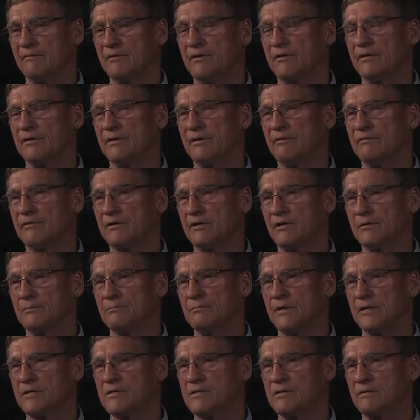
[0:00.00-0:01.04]
very difficult
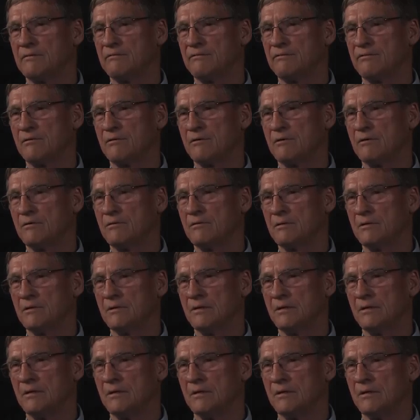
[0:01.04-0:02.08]
mission for
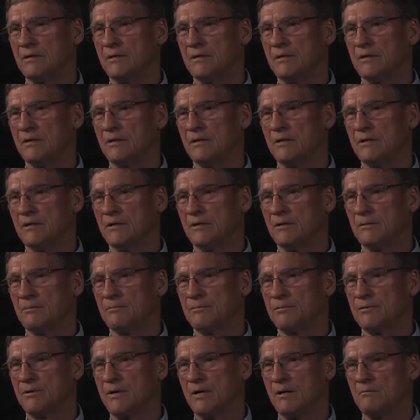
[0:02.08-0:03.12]
uh,
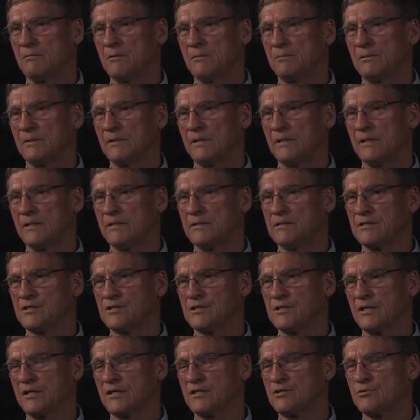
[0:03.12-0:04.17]
probably
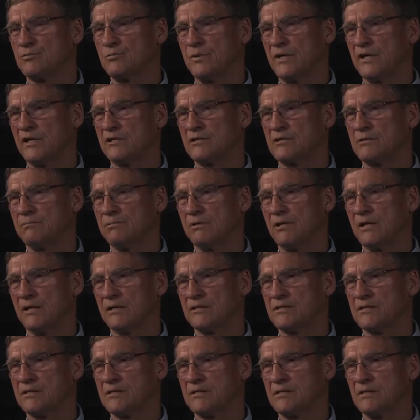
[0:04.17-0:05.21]
six weeks
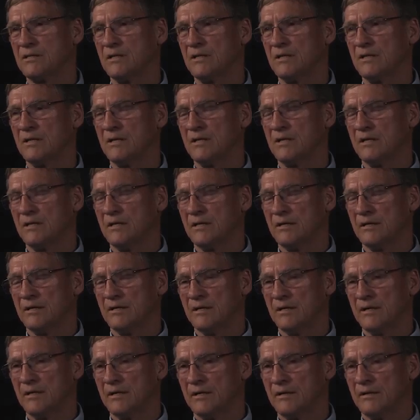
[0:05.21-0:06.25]
plus.
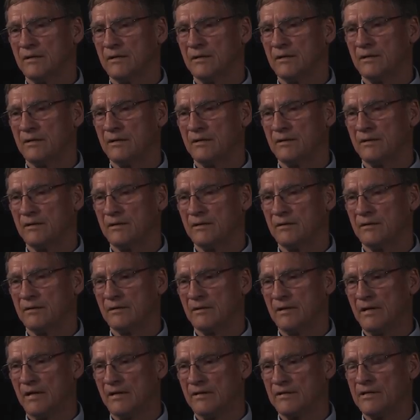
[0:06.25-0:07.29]
And
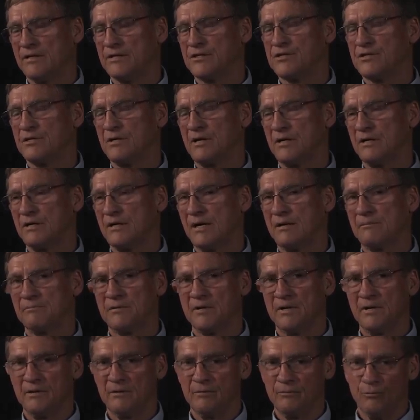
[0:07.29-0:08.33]
uh, I, it started out
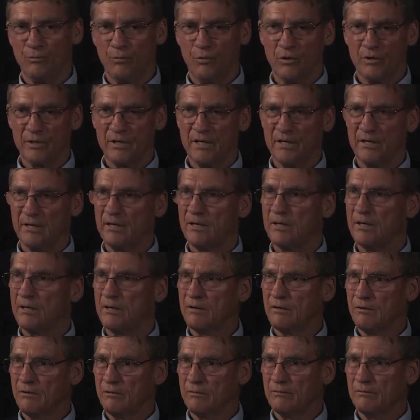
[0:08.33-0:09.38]
by walking
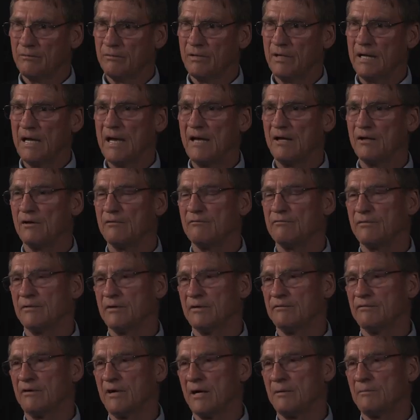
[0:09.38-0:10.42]
out of
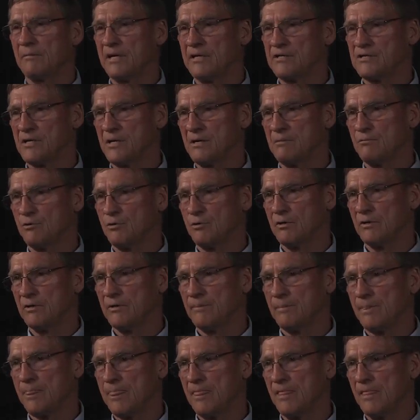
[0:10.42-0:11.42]
uh, Firebase Airborne,